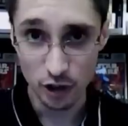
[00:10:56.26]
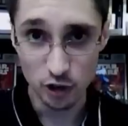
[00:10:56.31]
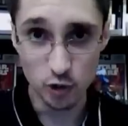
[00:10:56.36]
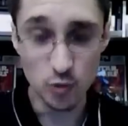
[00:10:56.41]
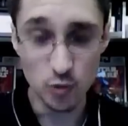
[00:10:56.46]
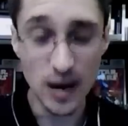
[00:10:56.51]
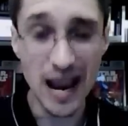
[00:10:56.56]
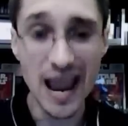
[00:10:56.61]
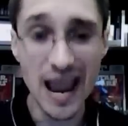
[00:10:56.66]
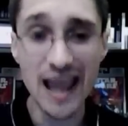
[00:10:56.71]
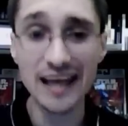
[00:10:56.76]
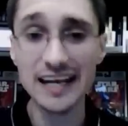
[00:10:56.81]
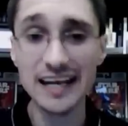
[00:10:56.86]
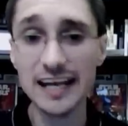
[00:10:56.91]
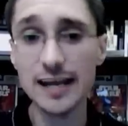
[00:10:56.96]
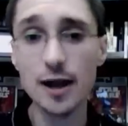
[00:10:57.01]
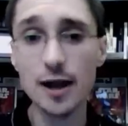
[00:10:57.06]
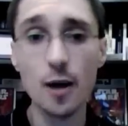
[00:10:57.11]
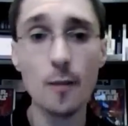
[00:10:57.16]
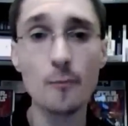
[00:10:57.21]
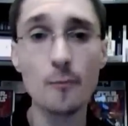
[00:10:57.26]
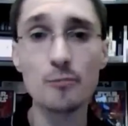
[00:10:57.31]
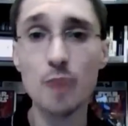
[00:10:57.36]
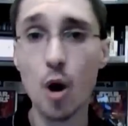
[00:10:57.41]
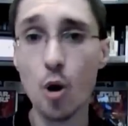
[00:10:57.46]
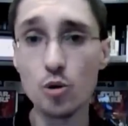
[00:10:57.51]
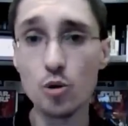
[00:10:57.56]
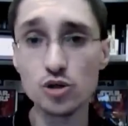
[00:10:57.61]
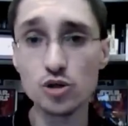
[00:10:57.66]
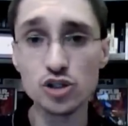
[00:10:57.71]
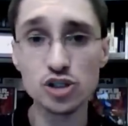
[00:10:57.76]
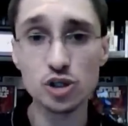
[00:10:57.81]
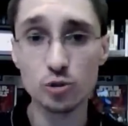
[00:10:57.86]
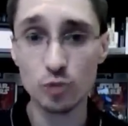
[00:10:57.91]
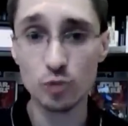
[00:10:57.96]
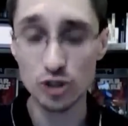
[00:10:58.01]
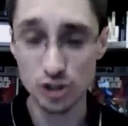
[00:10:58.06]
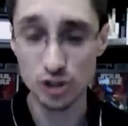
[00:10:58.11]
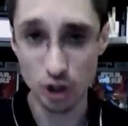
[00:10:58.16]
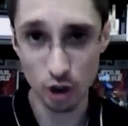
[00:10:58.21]
to any
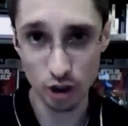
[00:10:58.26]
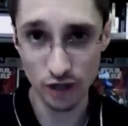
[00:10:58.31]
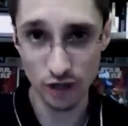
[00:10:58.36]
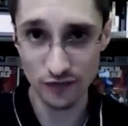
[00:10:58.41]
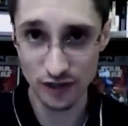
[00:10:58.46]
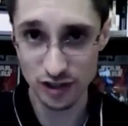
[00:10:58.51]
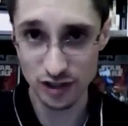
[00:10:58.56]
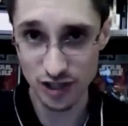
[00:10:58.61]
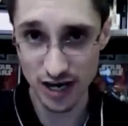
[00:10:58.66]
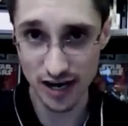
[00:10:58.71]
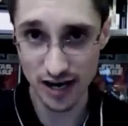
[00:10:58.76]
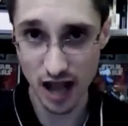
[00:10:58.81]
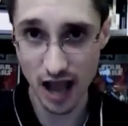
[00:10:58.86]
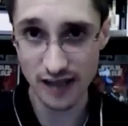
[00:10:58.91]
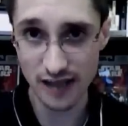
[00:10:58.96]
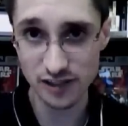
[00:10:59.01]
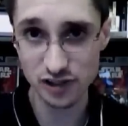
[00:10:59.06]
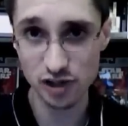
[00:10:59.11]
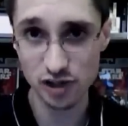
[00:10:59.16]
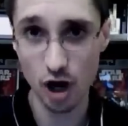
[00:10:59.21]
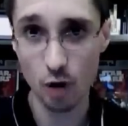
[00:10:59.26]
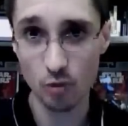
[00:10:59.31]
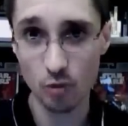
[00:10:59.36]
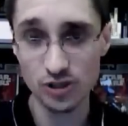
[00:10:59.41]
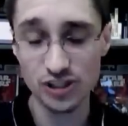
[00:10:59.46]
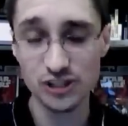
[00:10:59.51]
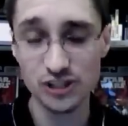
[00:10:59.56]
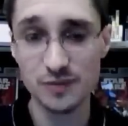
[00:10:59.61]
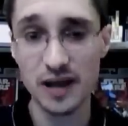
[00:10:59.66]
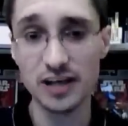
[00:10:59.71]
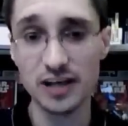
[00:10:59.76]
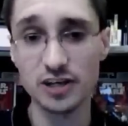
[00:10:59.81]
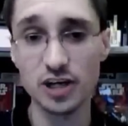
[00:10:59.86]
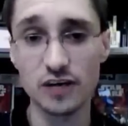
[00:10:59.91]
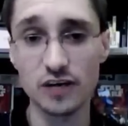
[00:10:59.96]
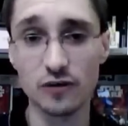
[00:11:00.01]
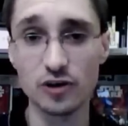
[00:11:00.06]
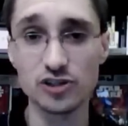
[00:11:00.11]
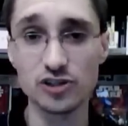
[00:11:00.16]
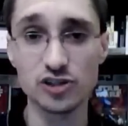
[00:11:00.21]
post-Return of the Jedi Star Wars Expanded
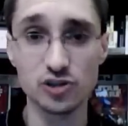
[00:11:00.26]
Universe